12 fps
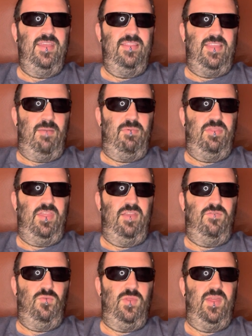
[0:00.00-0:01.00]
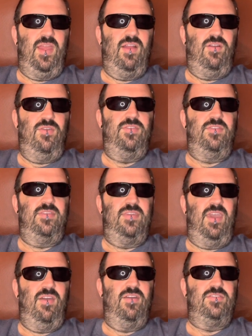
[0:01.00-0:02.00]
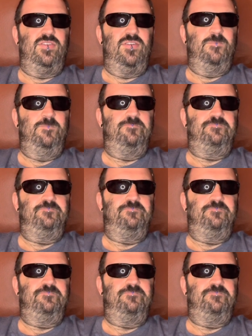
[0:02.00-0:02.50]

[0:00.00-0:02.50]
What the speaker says: type of thing for Woody Harrelson's character,